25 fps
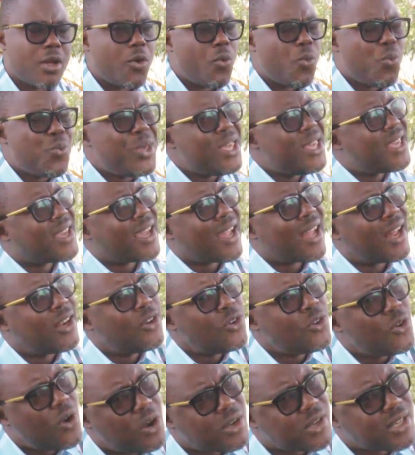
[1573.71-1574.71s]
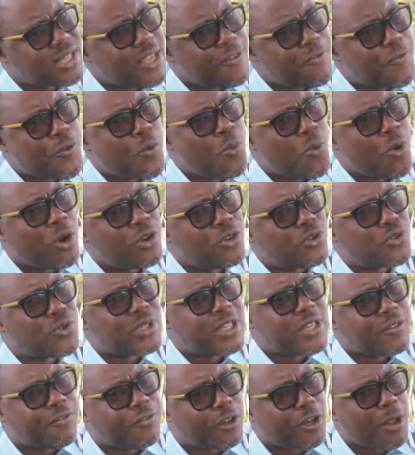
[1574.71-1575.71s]
We cannot, if we want to
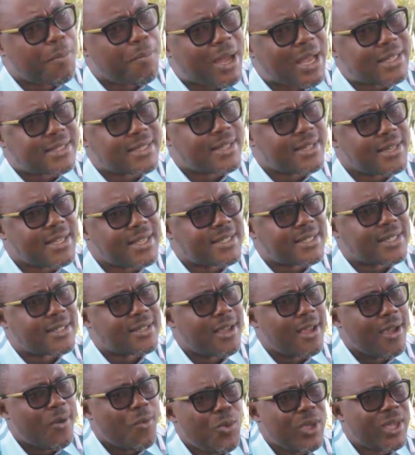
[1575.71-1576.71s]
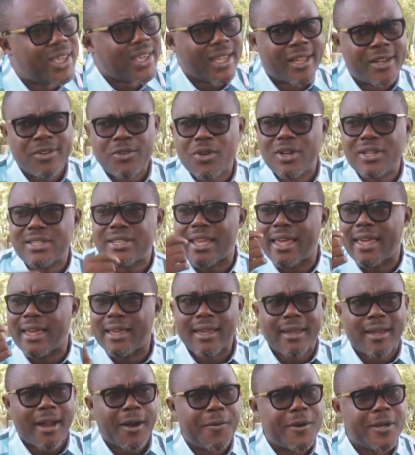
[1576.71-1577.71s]
develop as a nation, we cannot
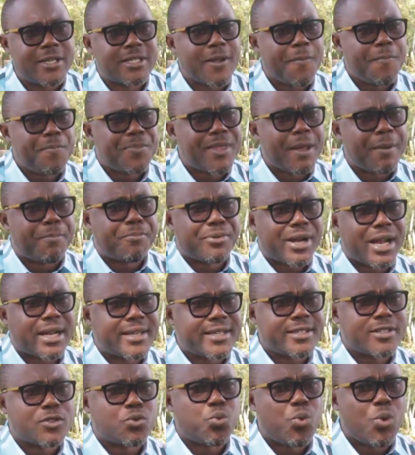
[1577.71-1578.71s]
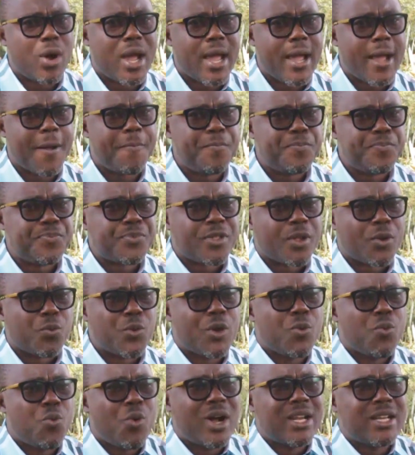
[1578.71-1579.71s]
encourage the practice where
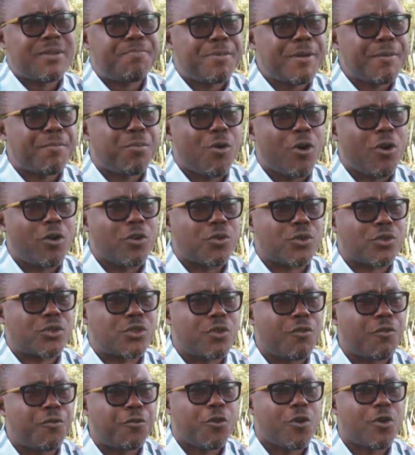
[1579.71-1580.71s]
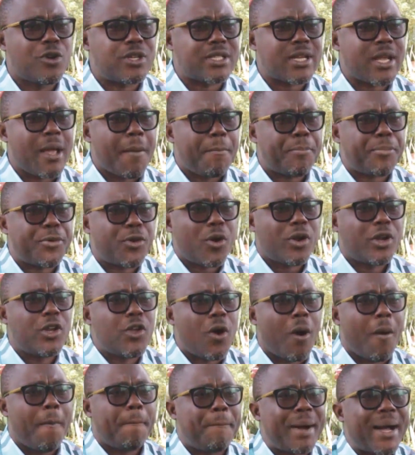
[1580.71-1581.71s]
we want people to vote purely
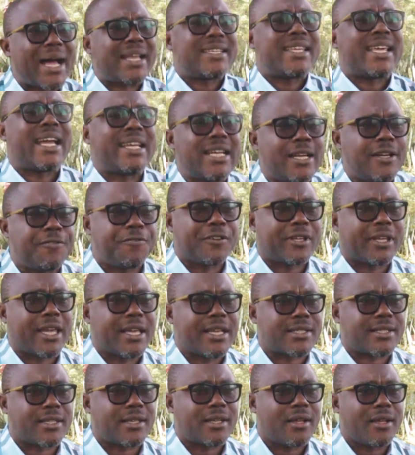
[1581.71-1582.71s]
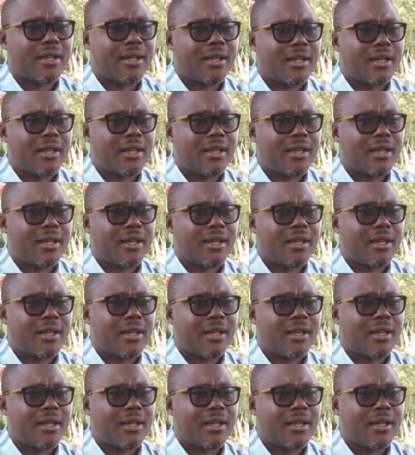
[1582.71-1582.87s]
on party identification.